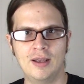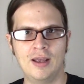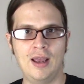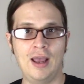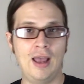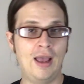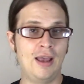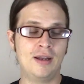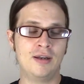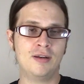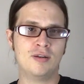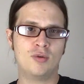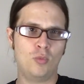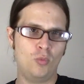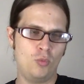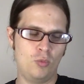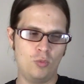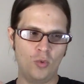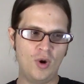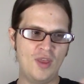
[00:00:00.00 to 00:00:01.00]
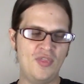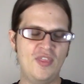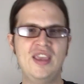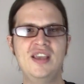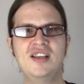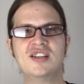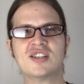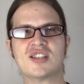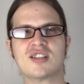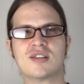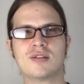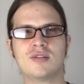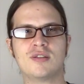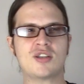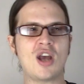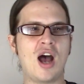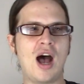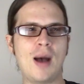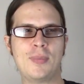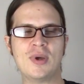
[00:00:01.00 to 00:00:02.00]
And when these
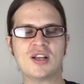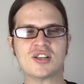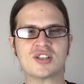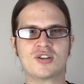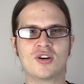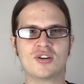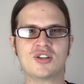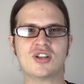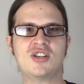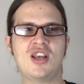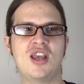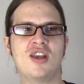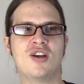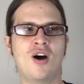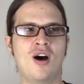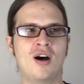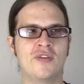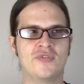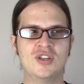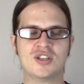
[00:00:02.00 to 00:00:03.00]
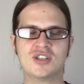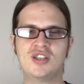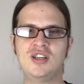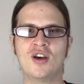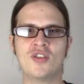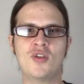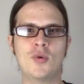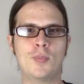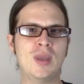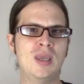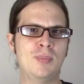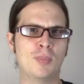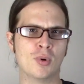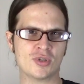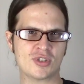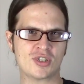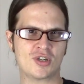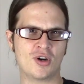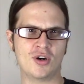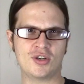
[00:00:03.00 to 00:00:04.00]
topics start to take off, you see other people
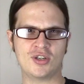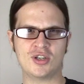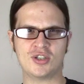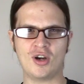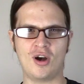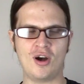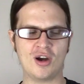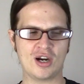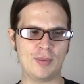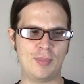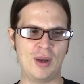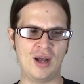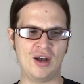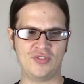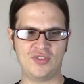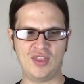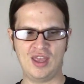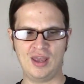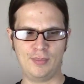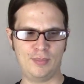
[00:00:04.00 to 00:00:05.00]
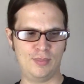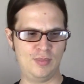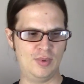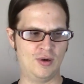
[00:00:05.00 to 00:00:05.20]
start to talk about them,